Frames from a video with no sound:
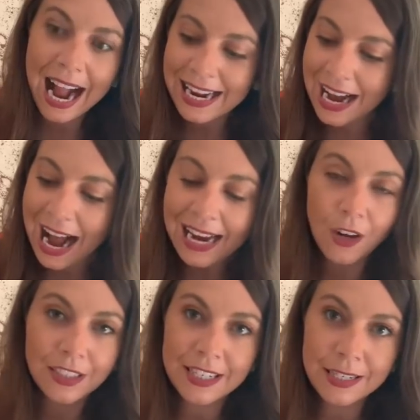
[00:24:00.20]
eye to eye
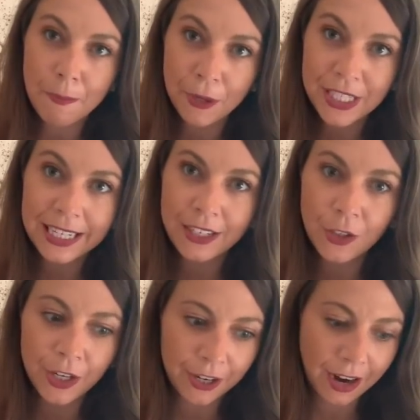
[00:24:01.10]
on this
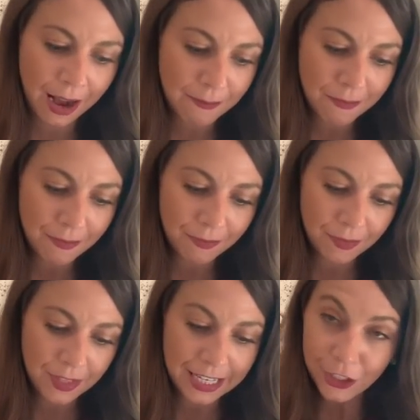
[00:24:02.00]
particular
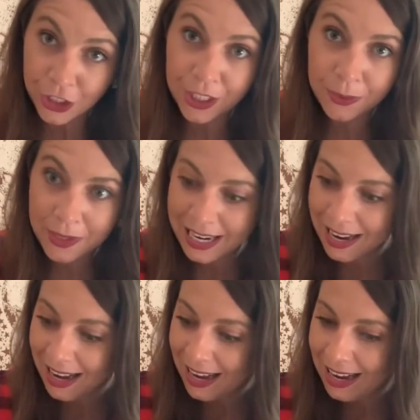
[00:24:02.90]
issue.
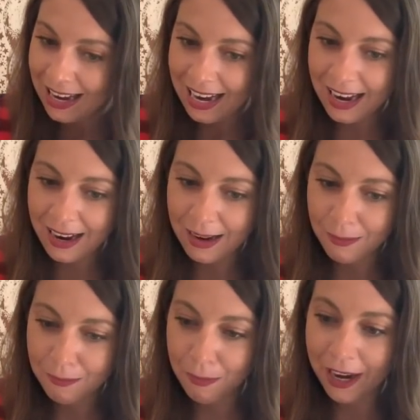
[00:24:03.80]

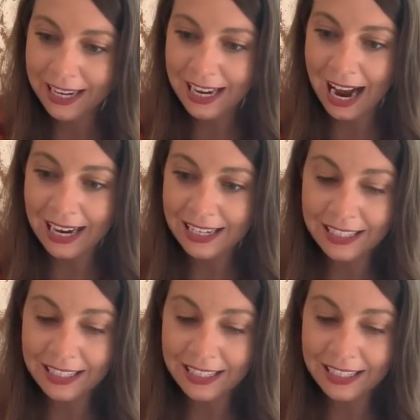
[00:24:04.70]
But I